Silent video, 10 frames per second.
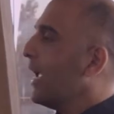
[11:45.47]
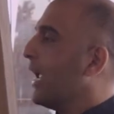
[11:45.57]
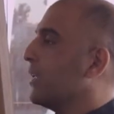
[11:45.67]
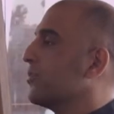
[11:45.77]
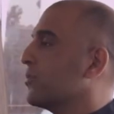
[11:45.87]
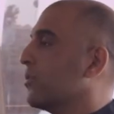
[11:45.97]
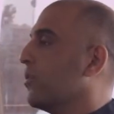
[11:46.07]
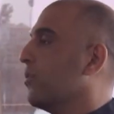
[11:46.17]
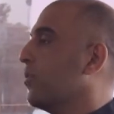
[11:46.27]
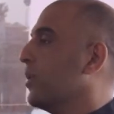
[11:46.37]
And
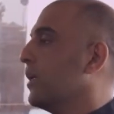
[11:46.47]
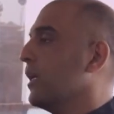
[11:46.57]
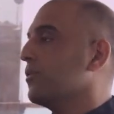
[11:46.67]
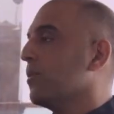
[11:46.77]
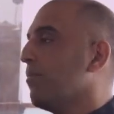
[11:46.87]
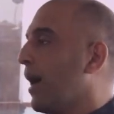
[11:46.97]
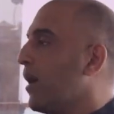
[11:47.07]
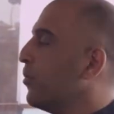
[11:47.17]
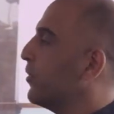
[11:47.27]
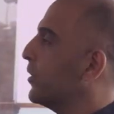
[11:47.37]
so it's
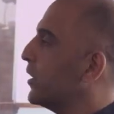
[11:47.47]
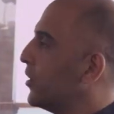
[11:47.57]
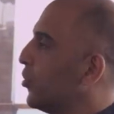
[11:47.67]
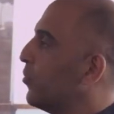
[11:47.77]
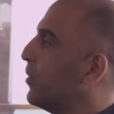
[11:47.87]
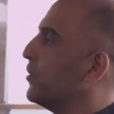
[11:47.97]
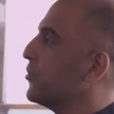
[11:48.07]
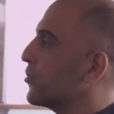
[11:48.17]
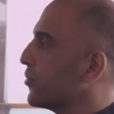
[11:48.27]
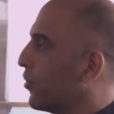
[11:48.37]
about the human
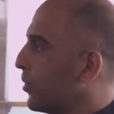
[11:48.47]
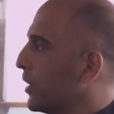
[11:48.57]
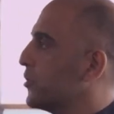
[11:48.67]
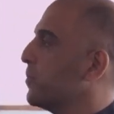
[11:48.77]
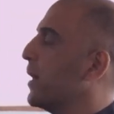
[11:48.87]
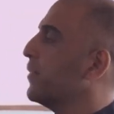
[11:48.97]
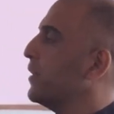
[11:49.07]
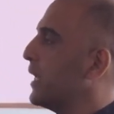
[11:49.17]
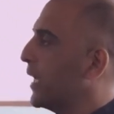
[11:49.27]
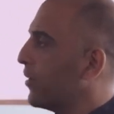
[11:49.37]
story, it's about the
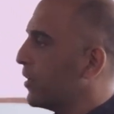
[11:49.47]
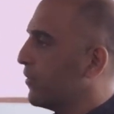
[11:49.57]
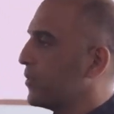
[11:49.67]
narrative,